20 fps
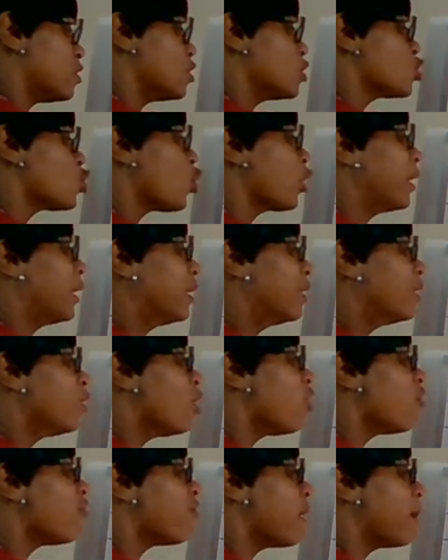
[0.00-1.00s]
So in
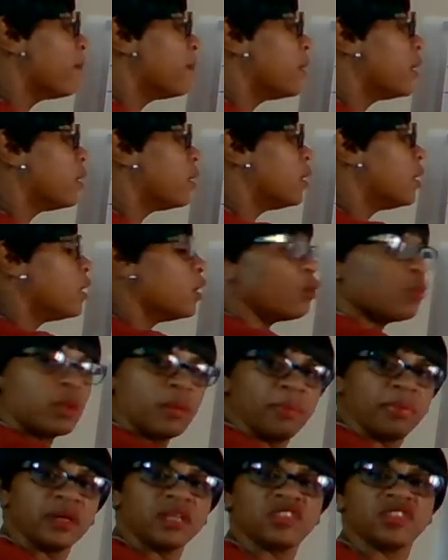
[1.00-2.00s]
November, we
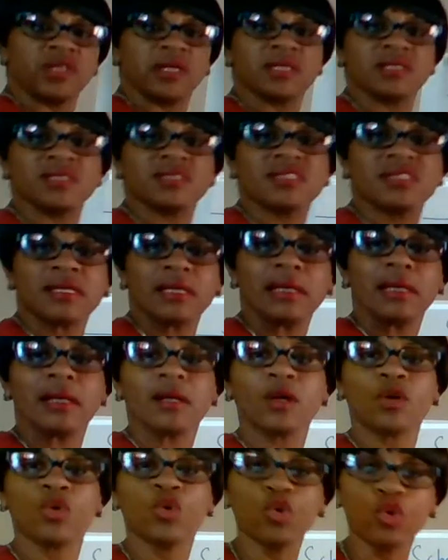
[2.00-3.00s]
purchased
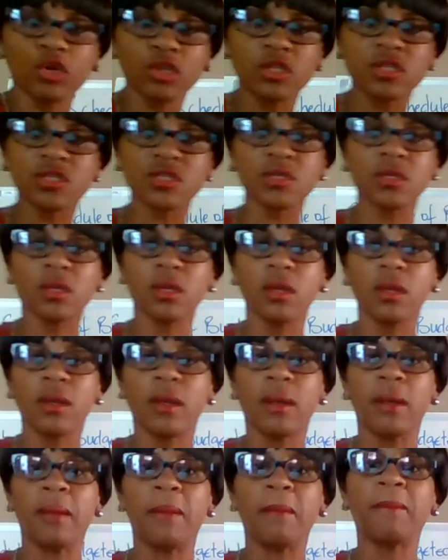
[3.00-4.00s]
goods,
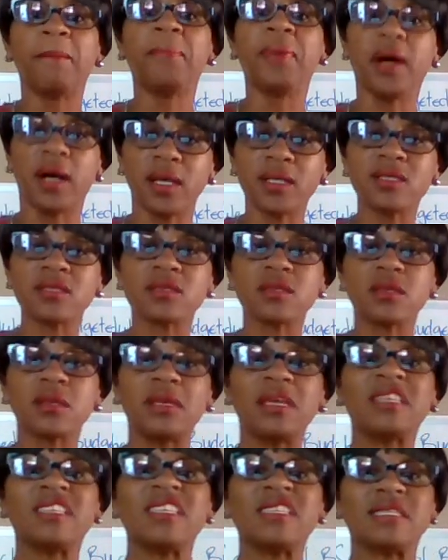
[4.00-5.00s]
but
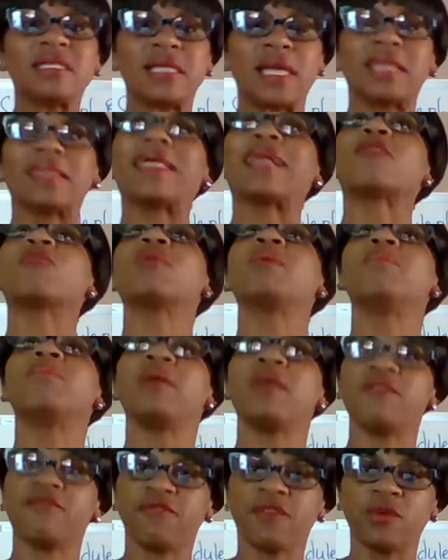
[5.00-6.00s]
it is said that we
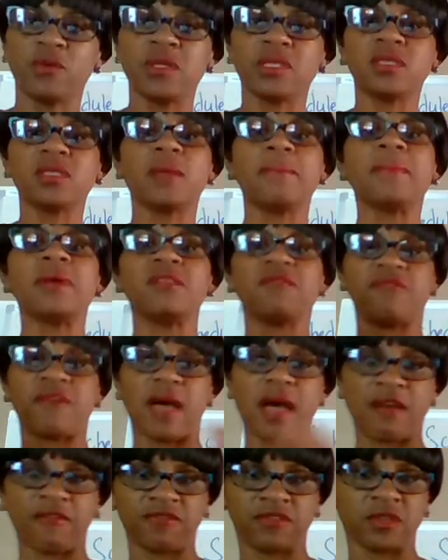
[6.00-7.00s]
pay for it the month
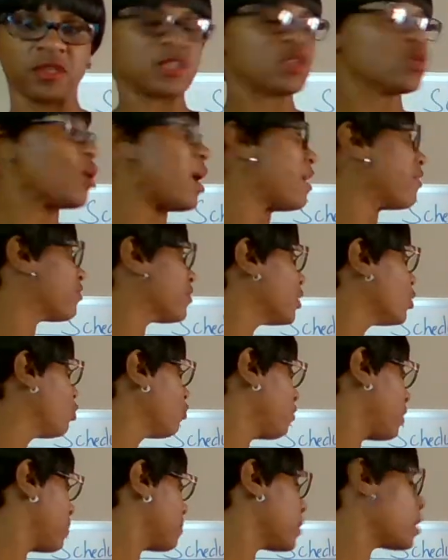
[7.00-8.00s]
after. So after
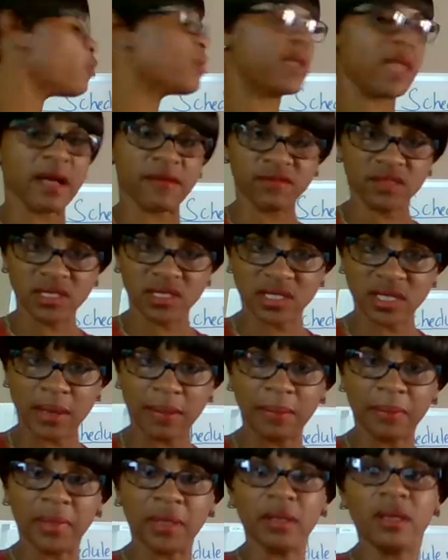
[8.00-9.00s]
November, we have
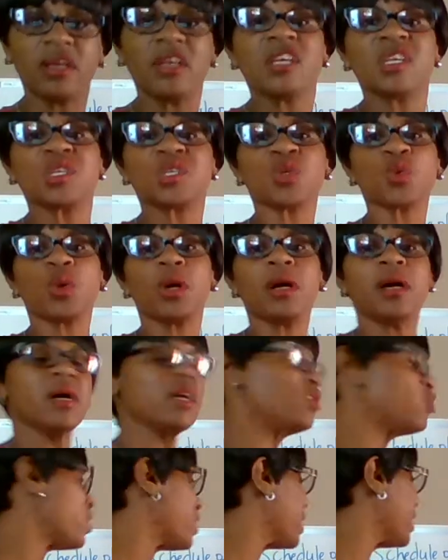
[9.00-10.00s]
December. So
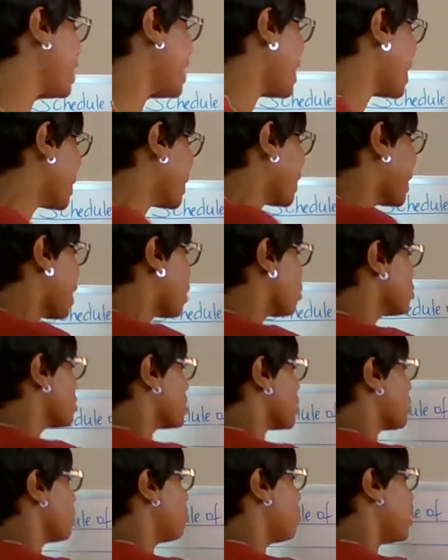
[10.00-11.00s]

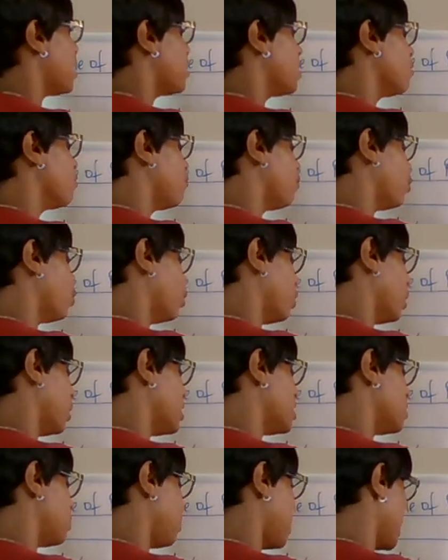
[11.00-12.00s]
108,000 paid in full
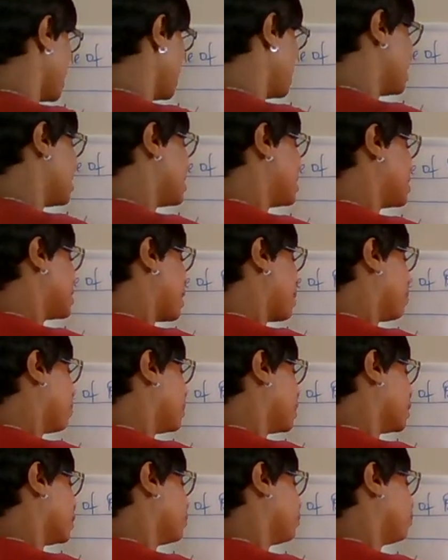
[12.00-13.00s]
is paid in
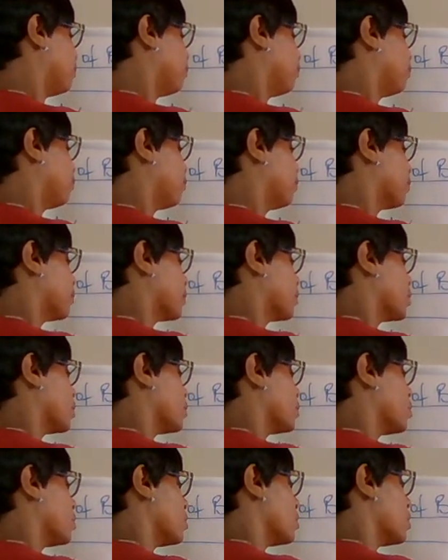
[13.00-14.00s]
December,
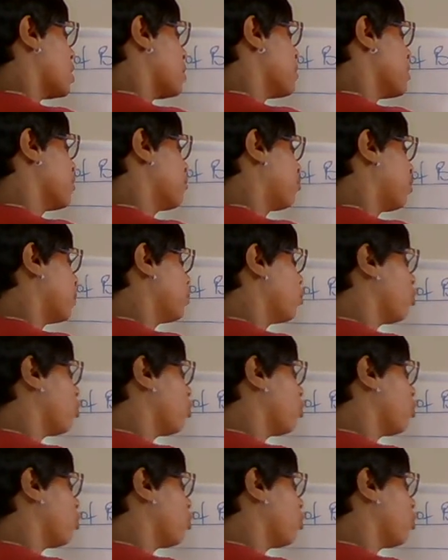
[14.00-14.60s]
coming from